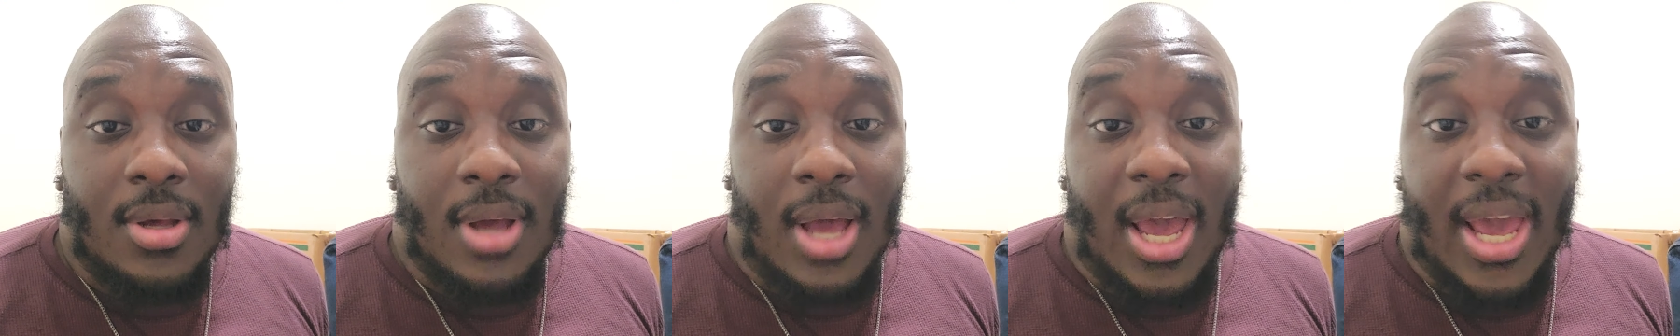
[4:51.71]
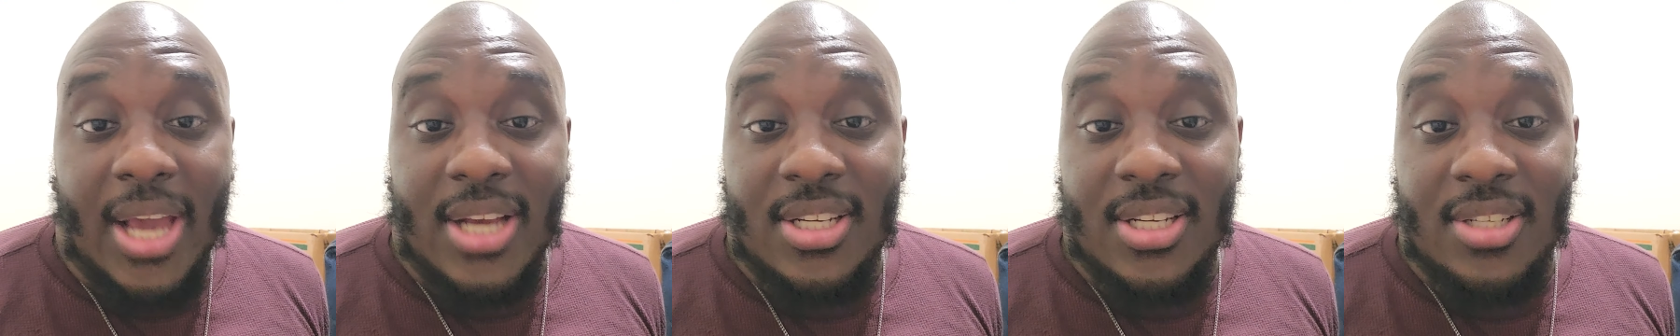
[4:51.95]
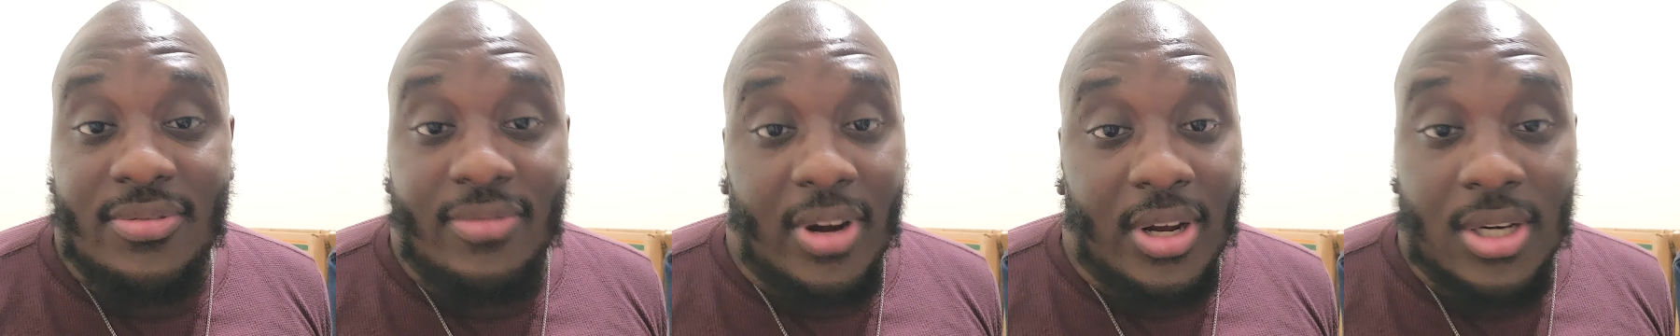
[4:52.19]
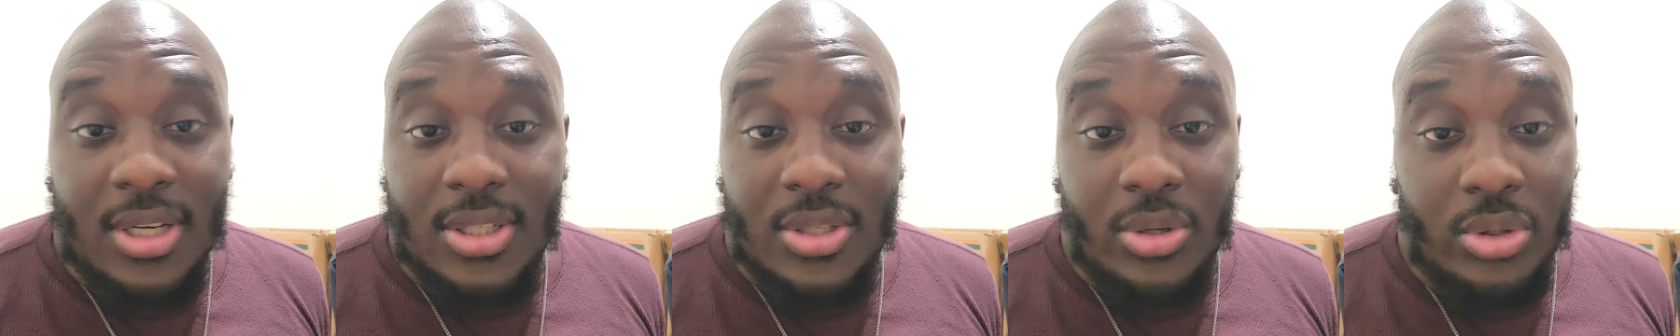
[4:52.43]
I had just
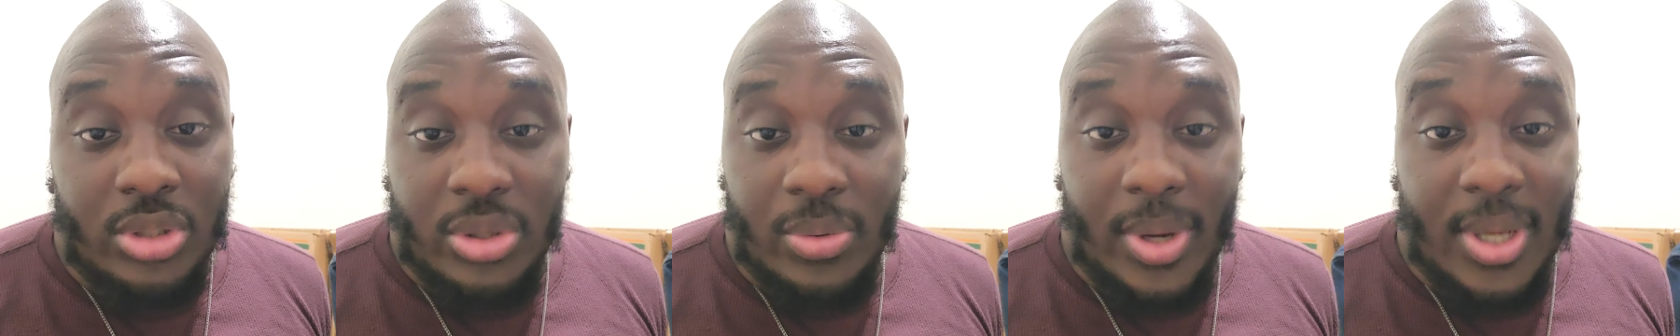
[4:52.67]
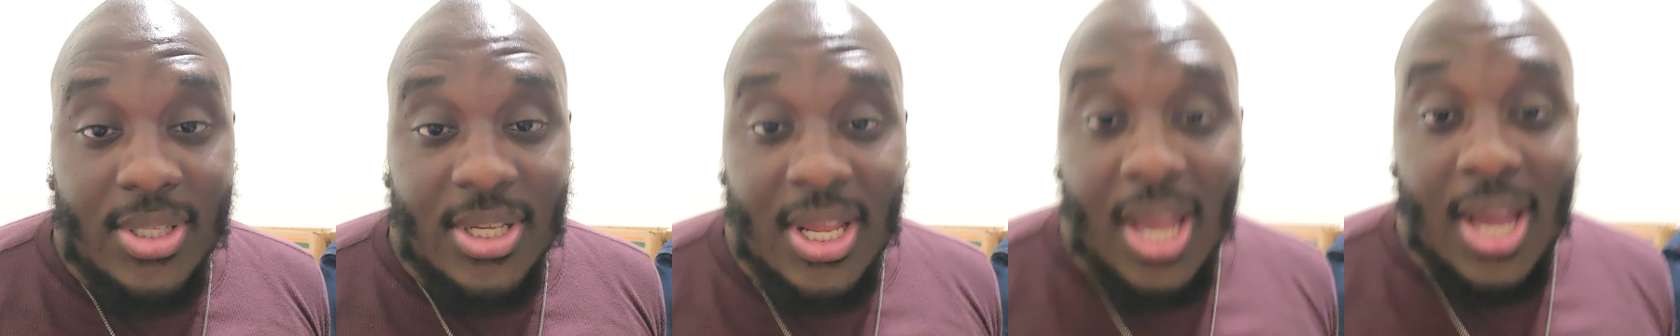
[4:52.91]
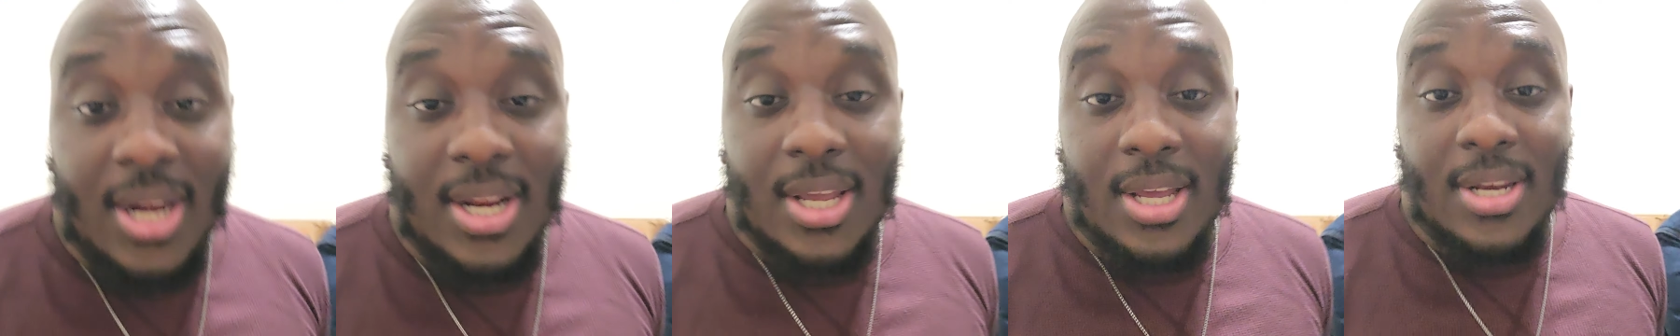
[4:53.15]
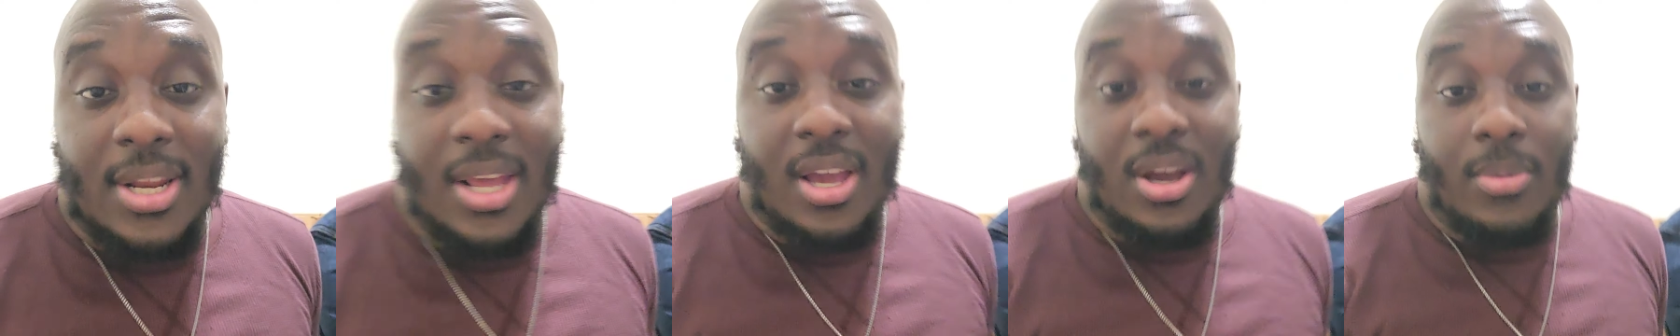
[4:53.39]
regular social anxiety,
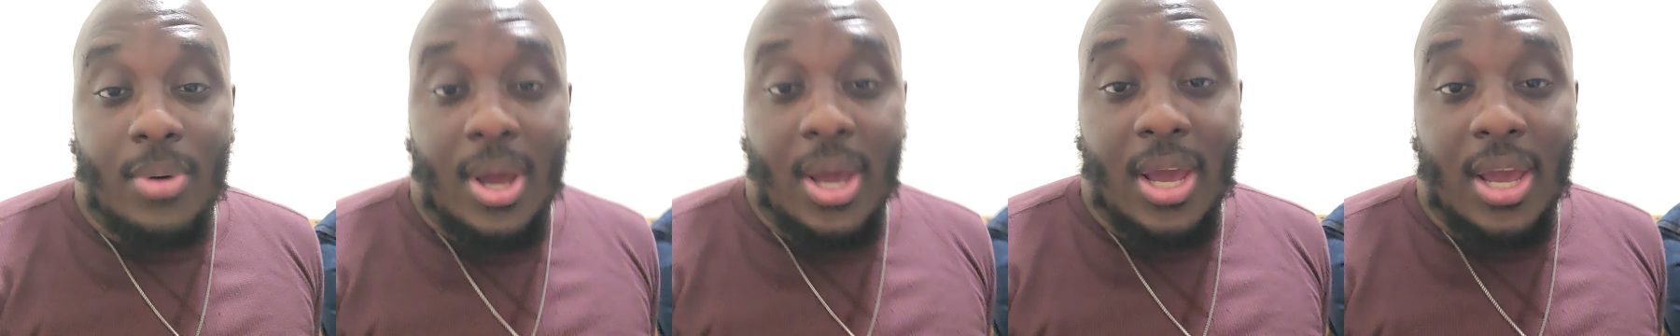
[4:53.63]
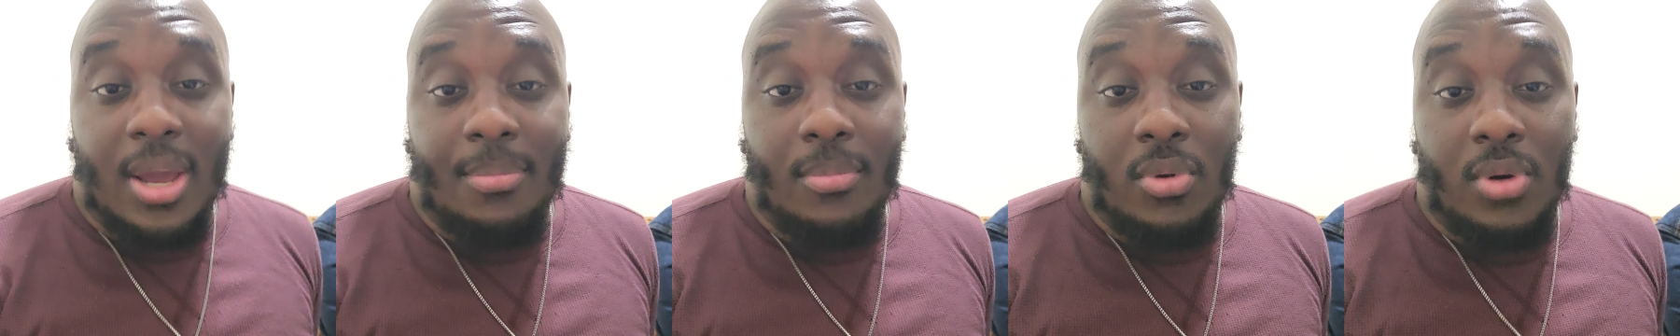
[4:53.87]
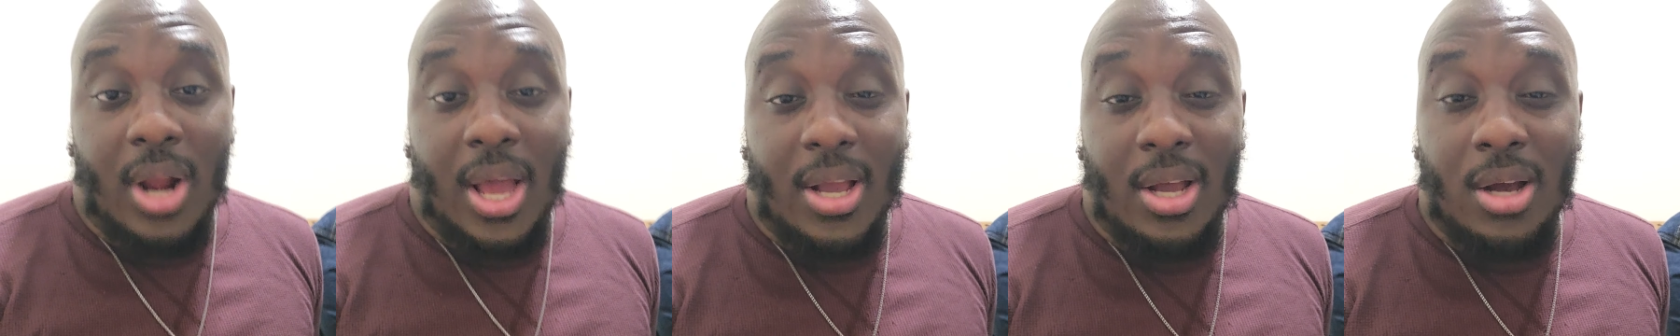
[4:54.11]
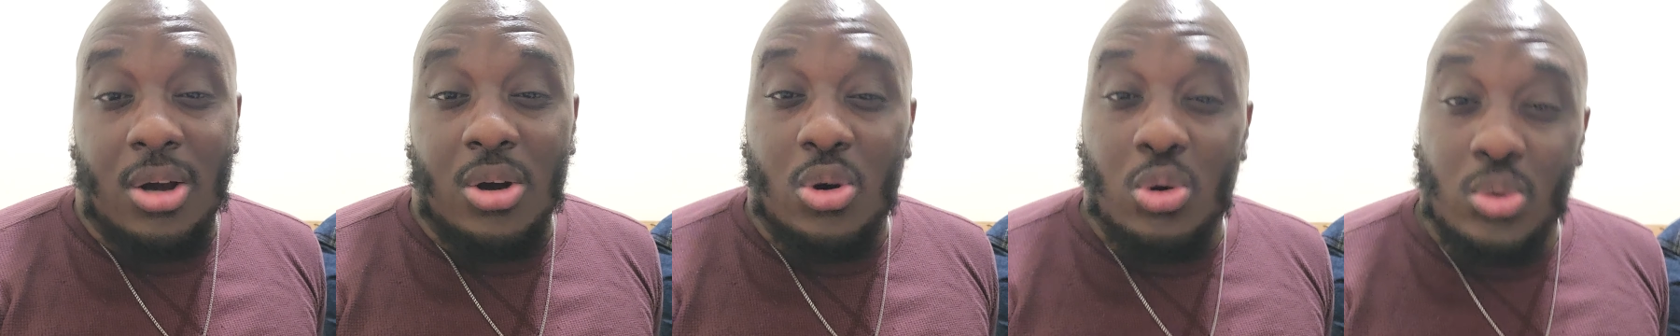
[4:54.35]
and now I have more
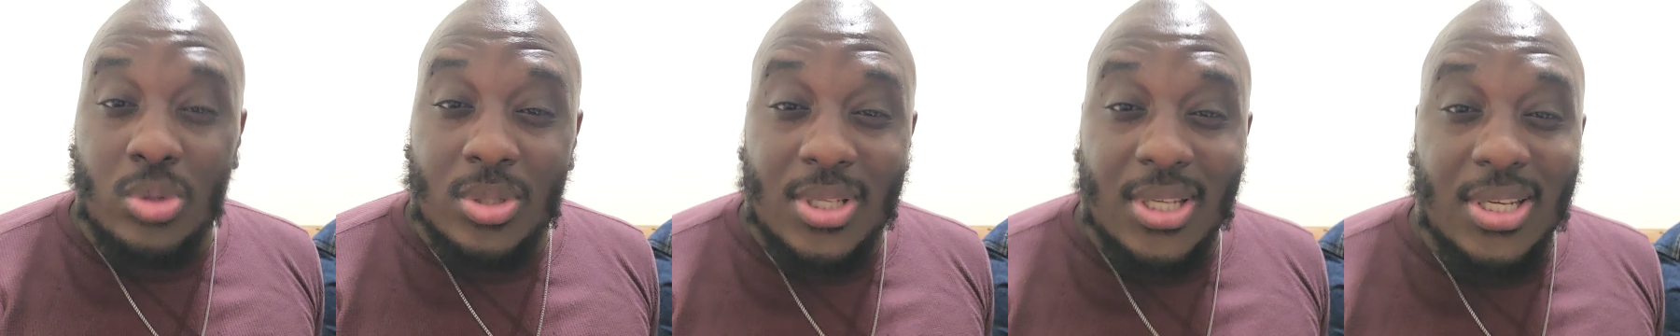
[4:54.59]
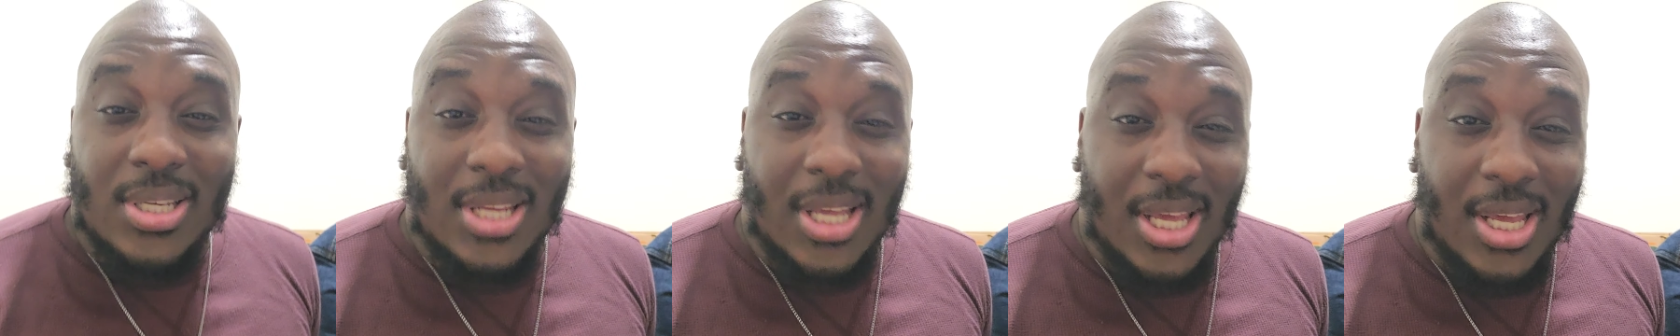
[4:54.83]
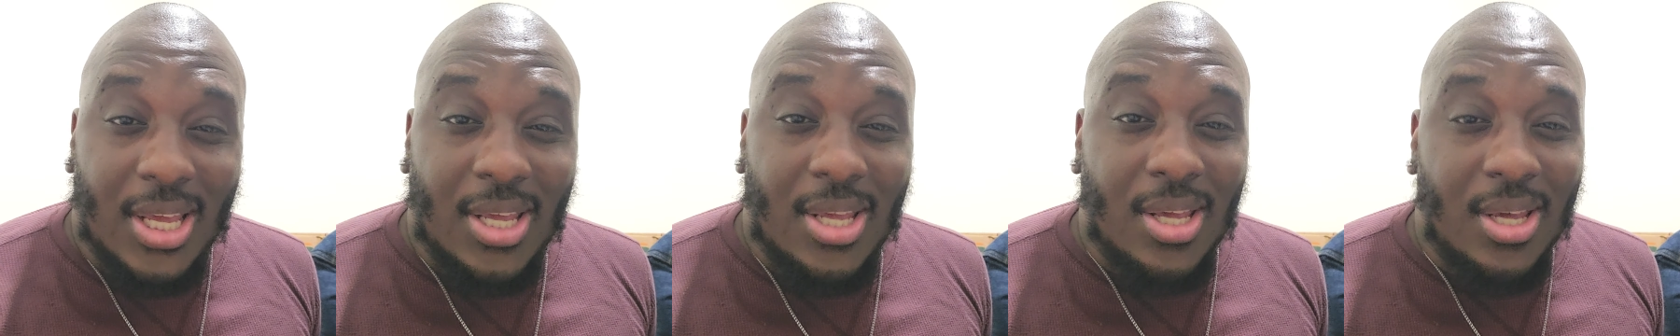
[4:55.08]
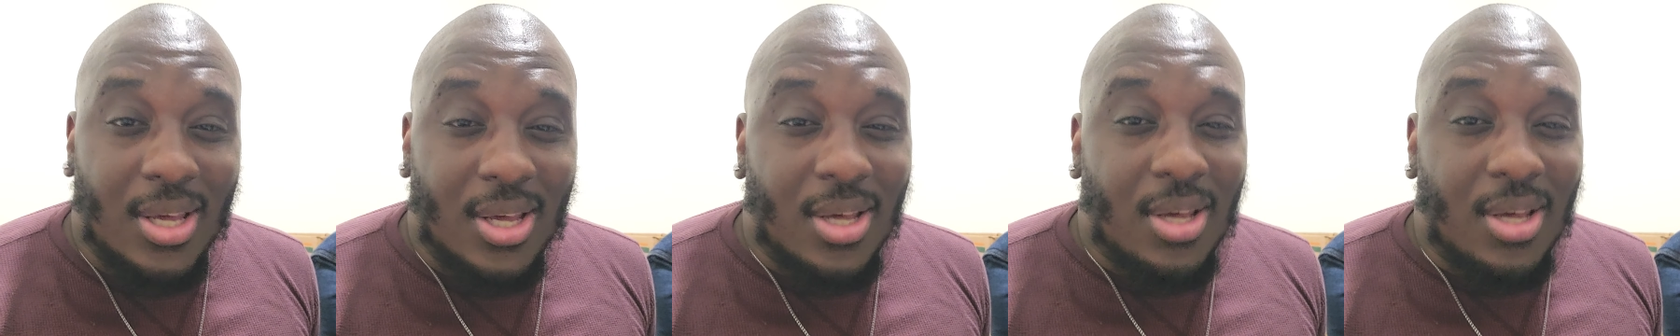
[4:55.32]
like a OCD.